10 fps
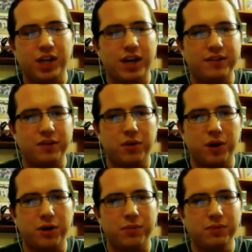has no
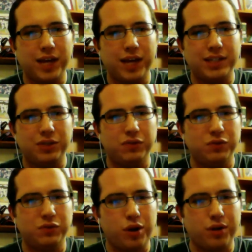arms and she
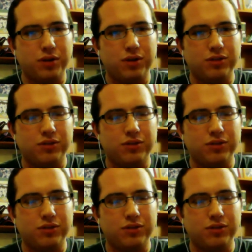uses water.